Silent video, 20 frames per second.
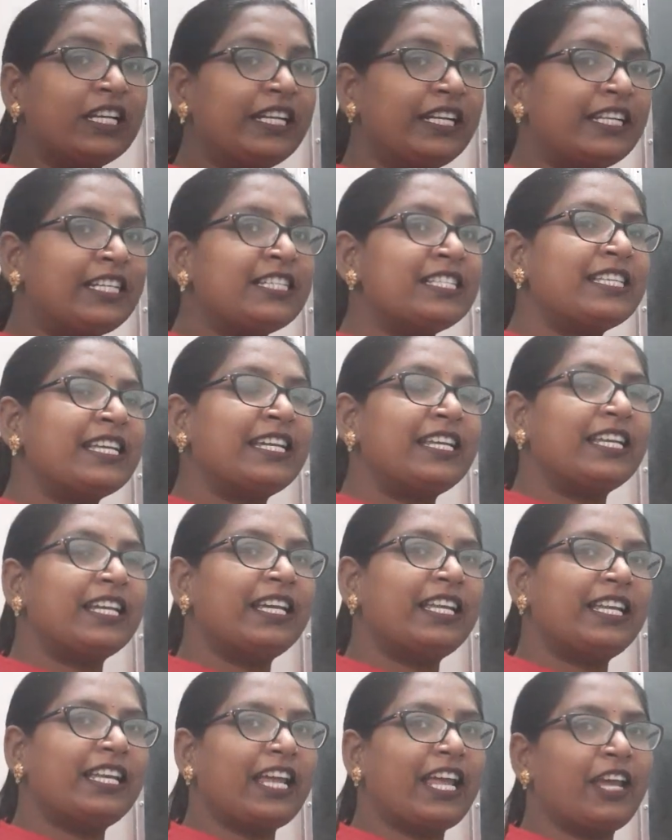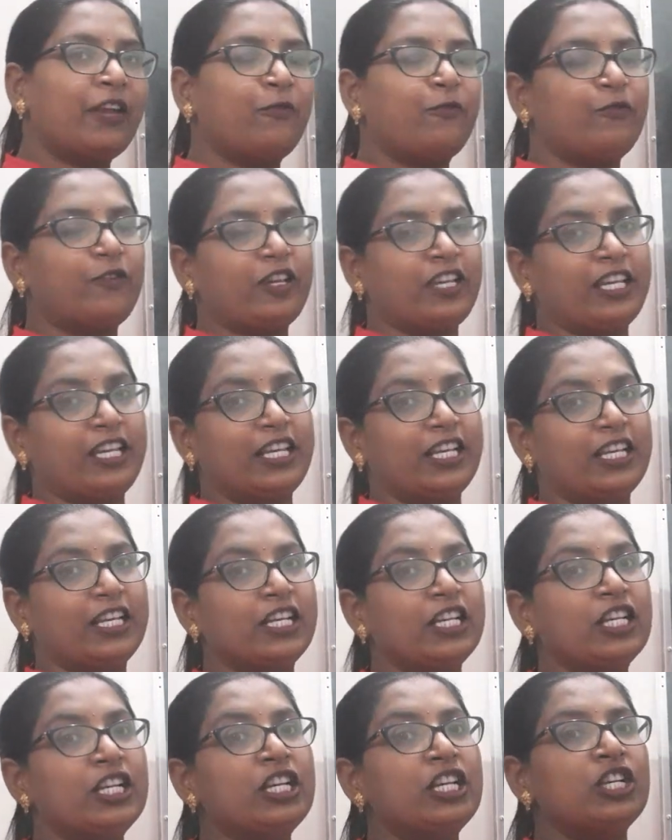It is ending in FE.
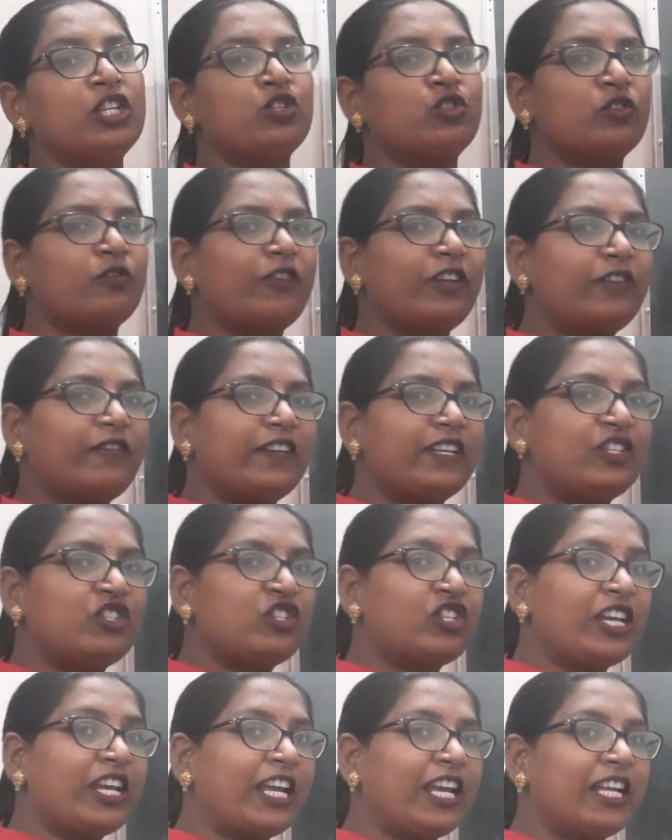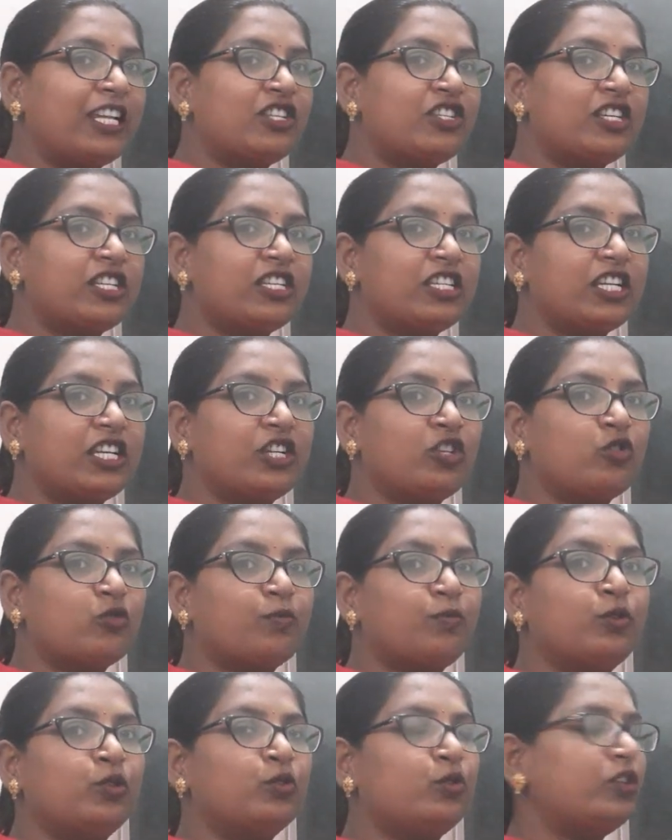So when we change it into
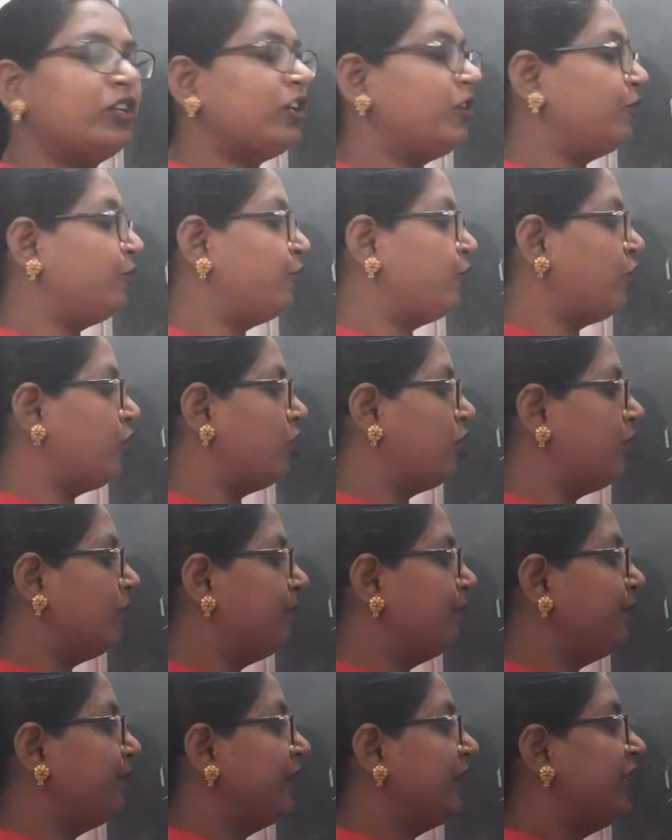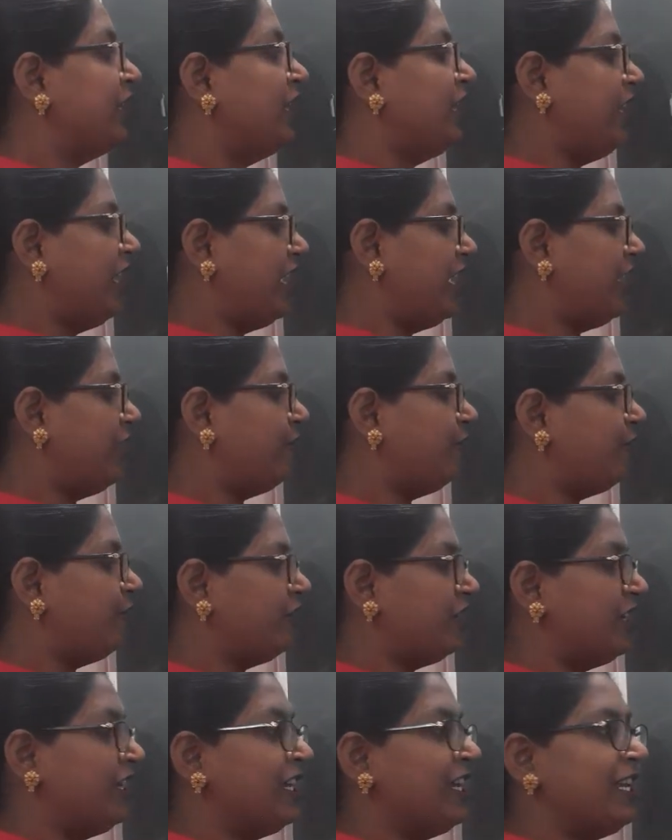plural form,
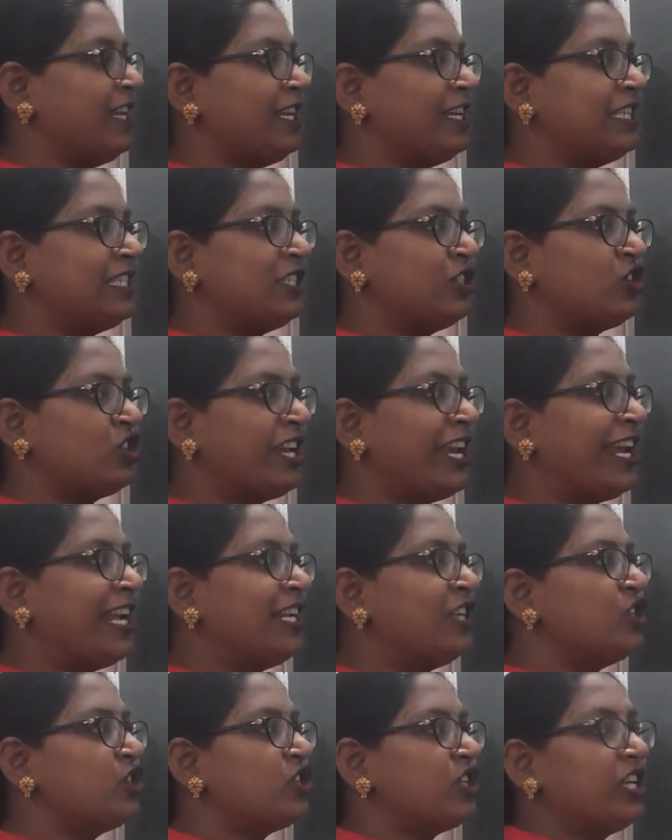FE is changed